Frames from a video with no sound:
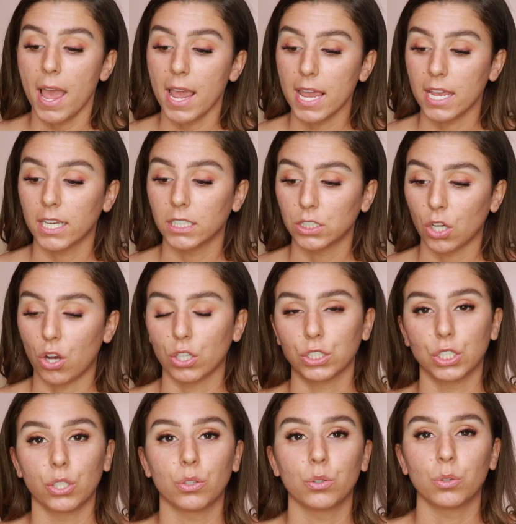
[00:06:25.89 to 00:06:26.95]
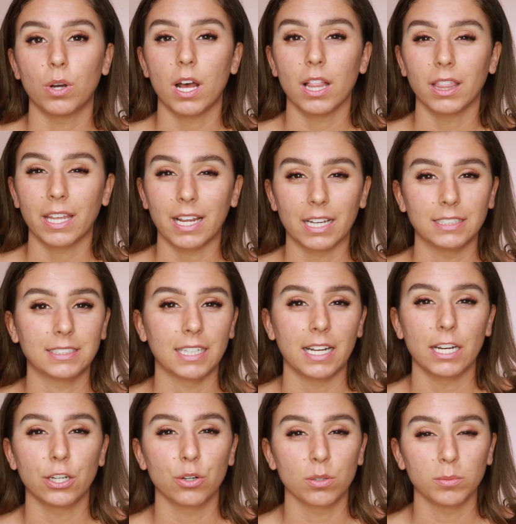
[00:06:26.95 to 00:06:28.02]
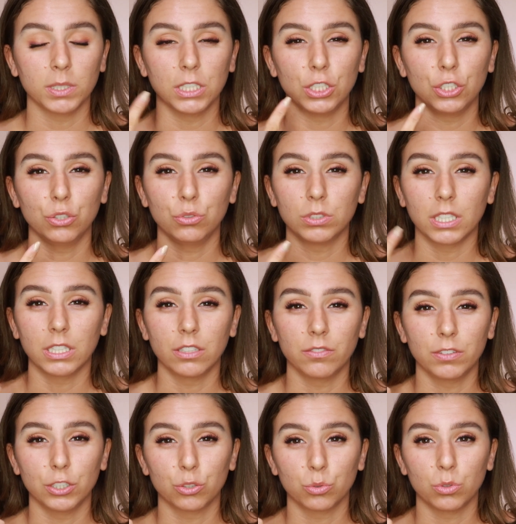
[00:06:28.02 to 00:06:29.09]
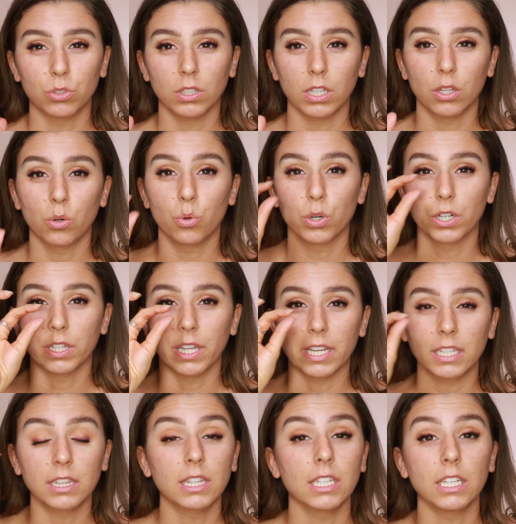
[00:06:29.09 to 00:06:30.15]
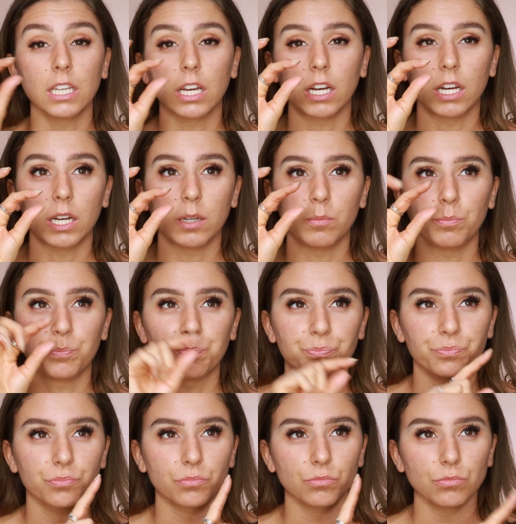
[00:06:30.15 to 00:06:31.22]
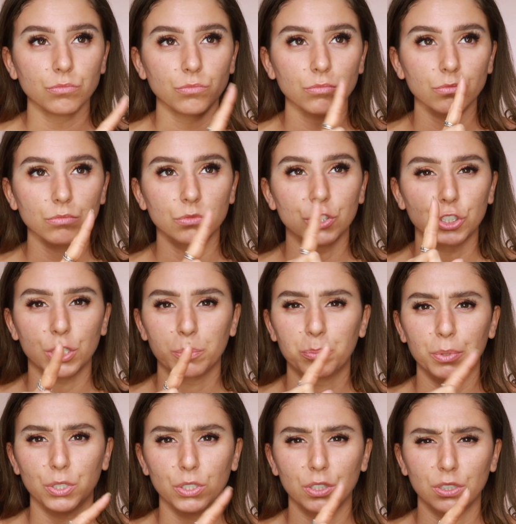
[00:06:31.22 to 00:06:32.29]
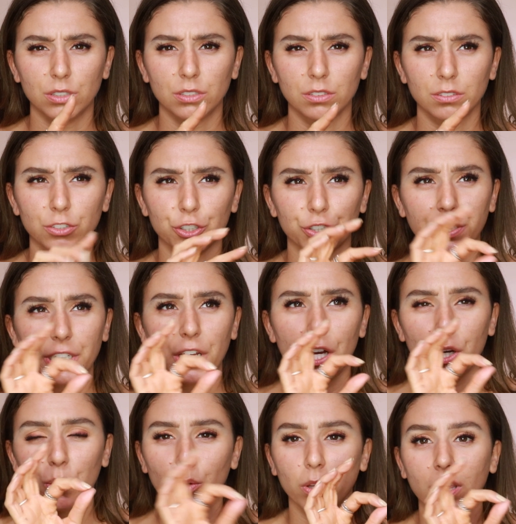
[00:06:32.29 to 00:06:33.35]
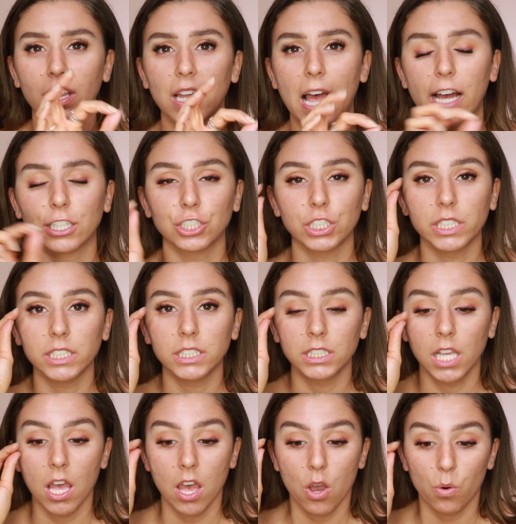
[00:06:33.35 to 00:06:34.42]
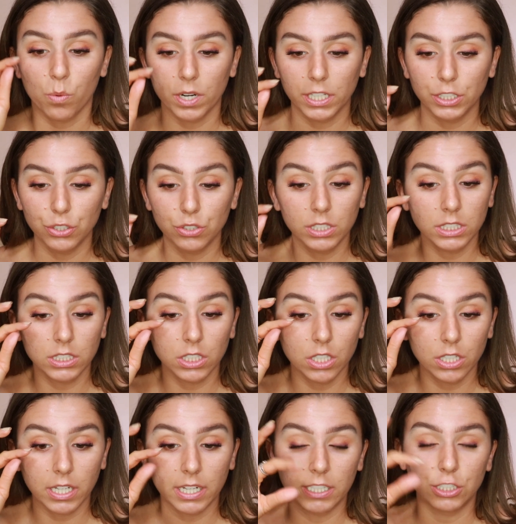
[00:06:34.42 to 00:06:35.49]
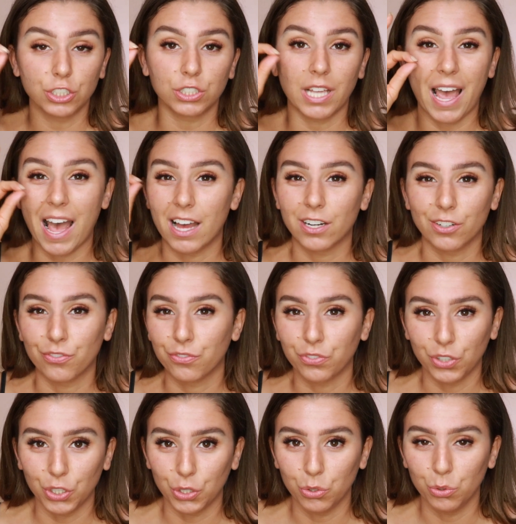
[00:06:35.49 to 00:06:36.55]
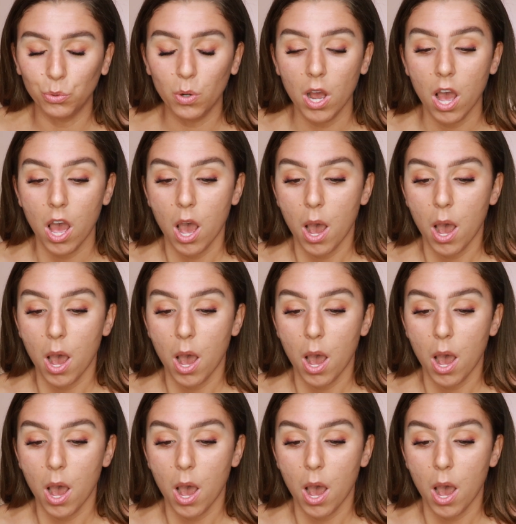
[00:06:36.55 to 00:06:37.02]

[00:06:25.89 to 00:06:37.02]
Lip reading: And also, like I said, I normally use individual or like the triple trio lashes when I do this look, and I just add a few.